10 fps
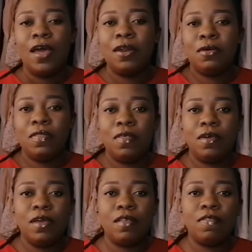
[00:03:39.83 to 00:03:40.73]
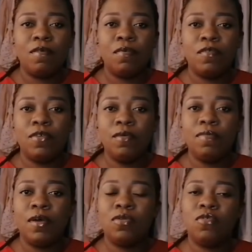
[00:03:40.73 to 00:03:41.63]
I don't think it's a
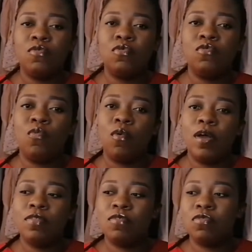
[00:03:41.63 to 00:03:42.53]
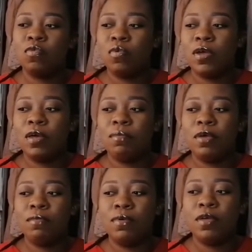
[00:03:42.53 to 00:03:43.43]
perfume that you'd want to wear
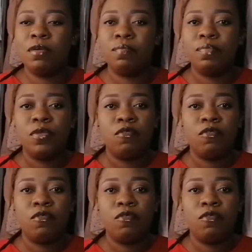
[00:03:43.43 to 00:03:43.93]
maybe